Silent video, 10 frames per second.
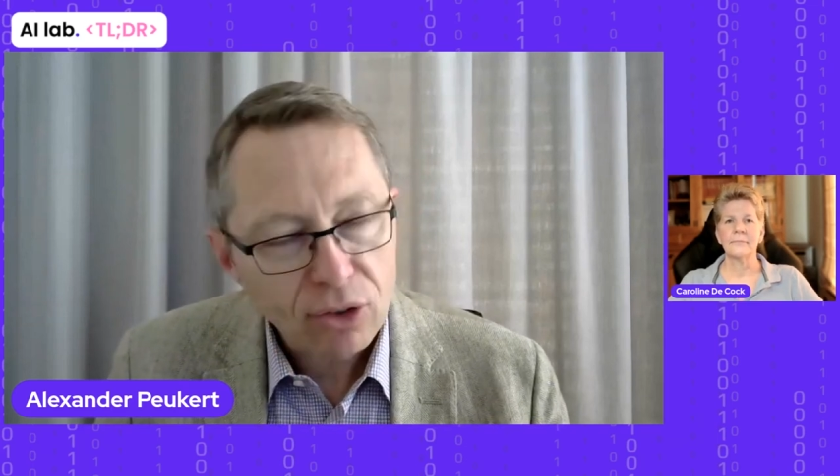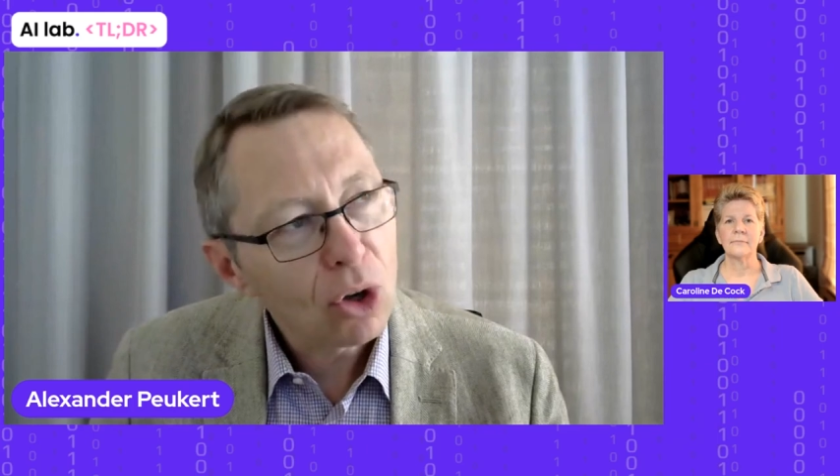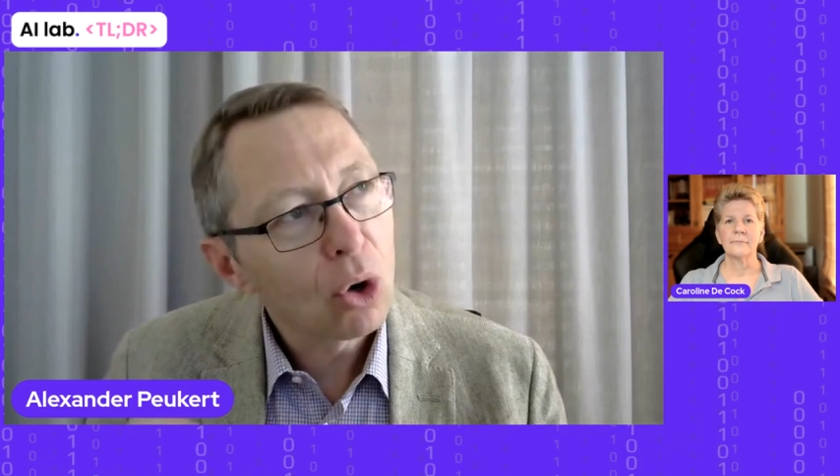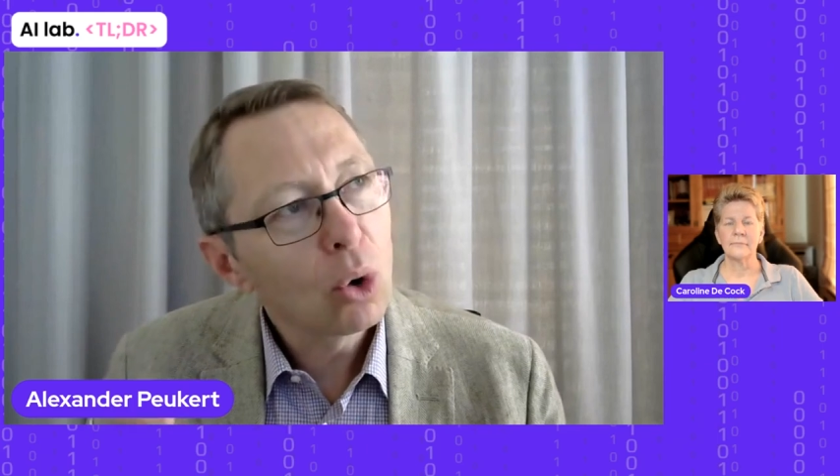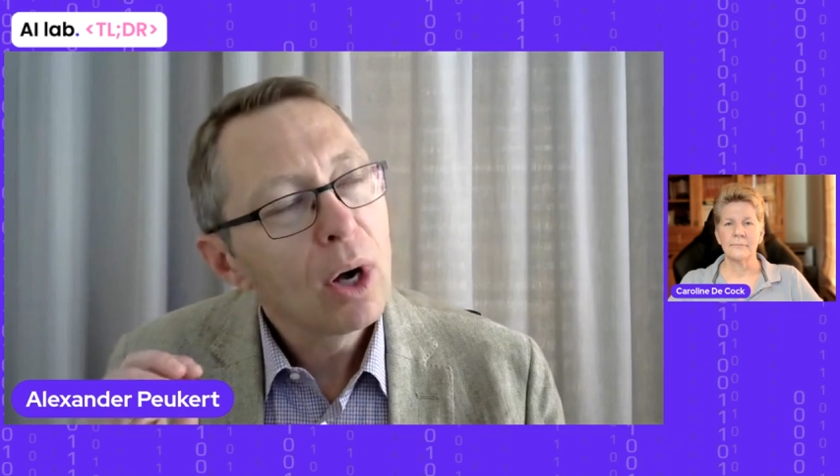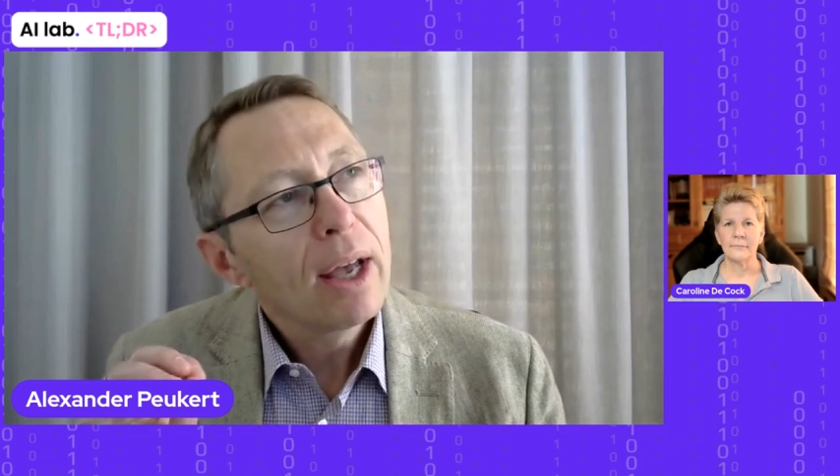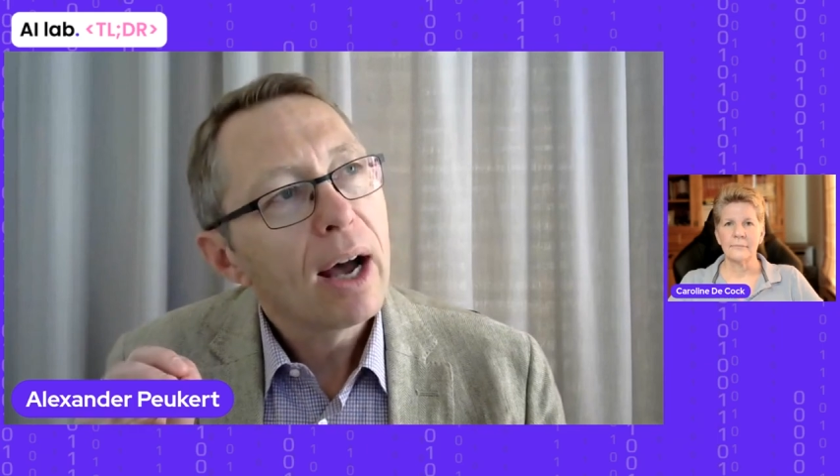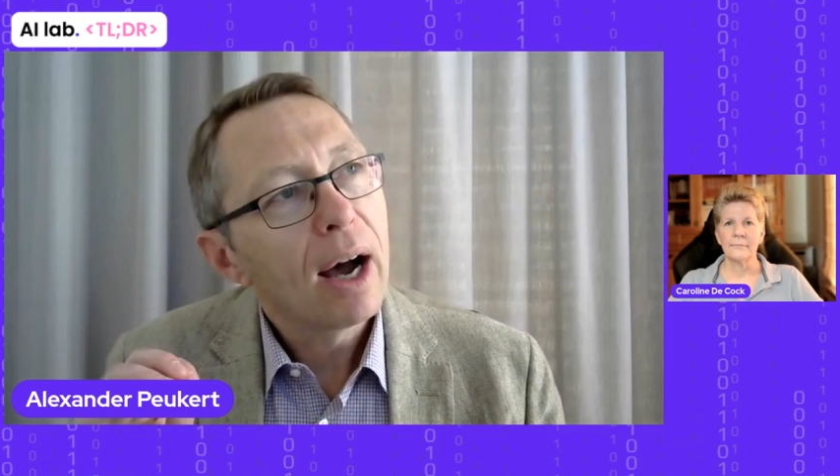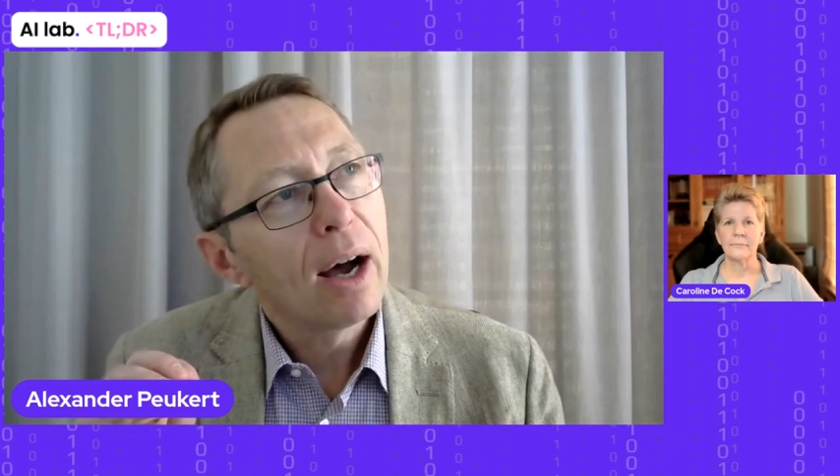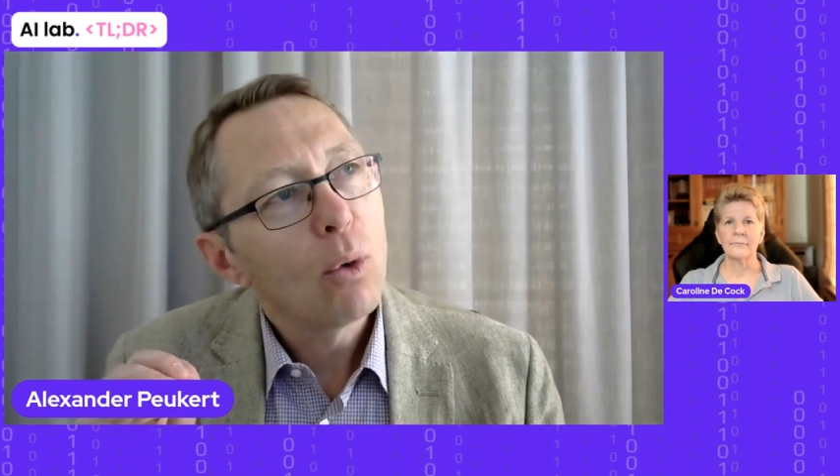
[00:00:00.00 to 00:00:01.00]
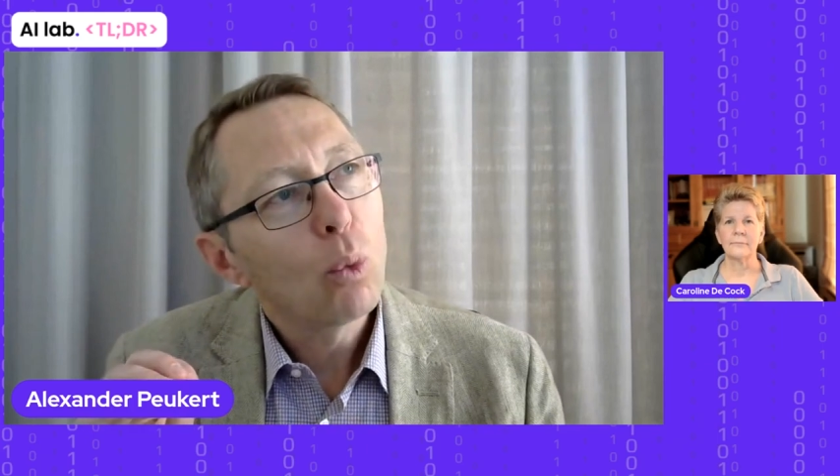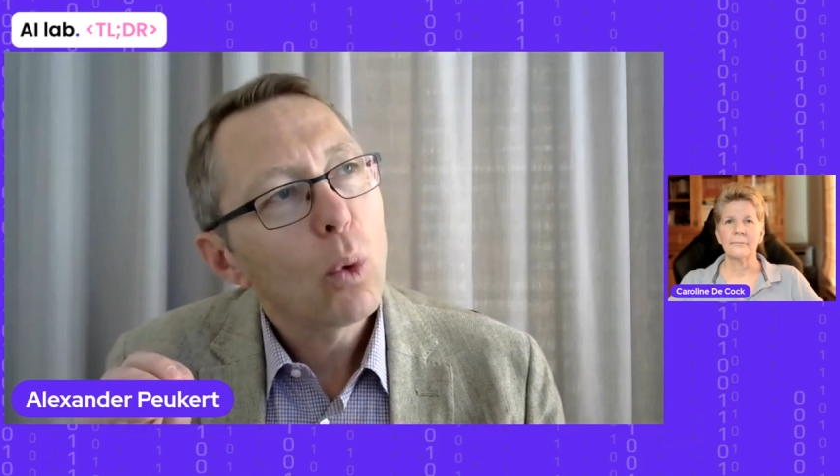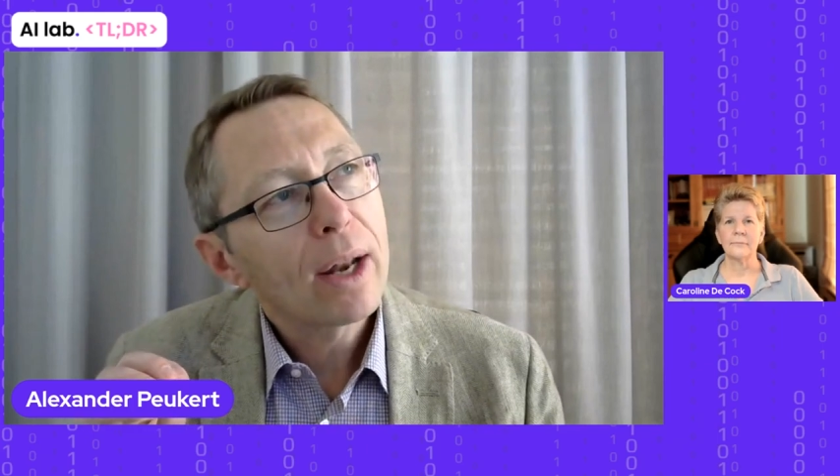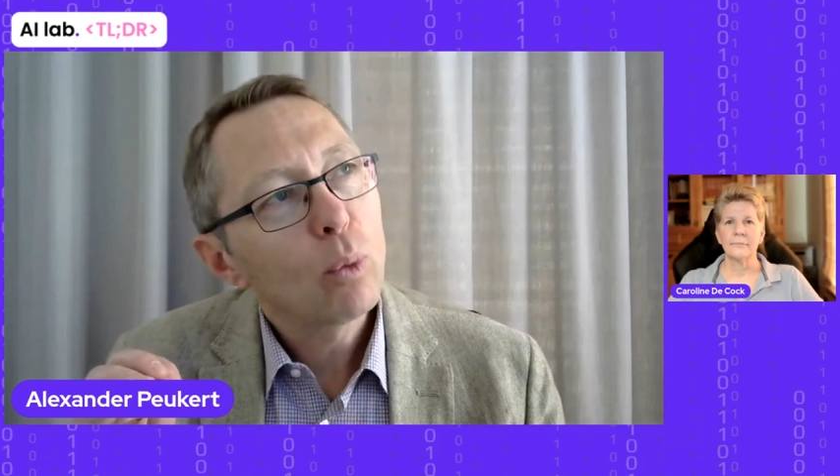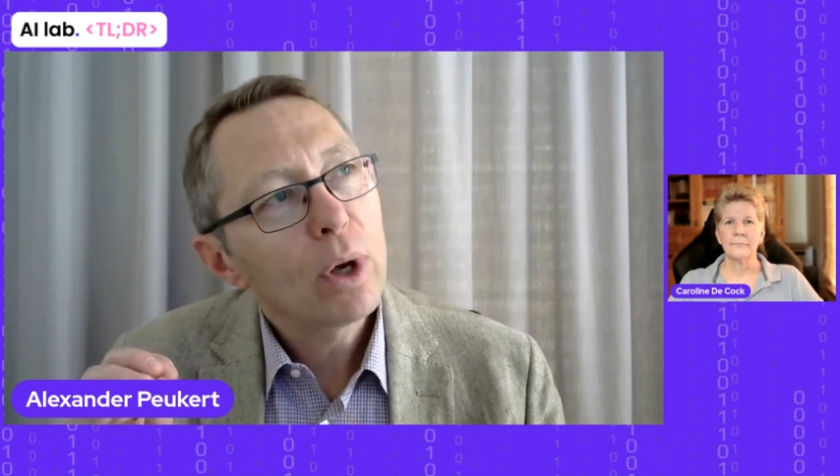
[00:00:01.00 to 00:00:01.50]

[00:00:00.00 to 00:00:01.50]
So when